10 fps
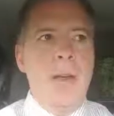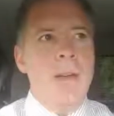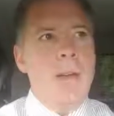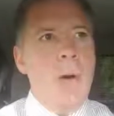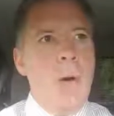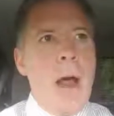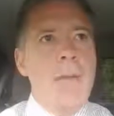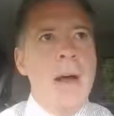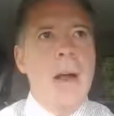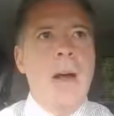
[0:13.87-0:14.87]
So
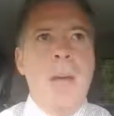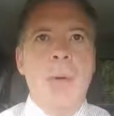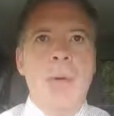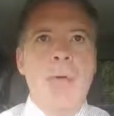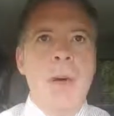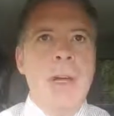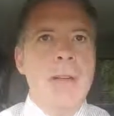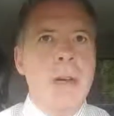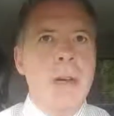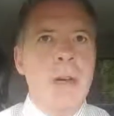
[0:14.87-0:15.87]
I've got a couple of ways that I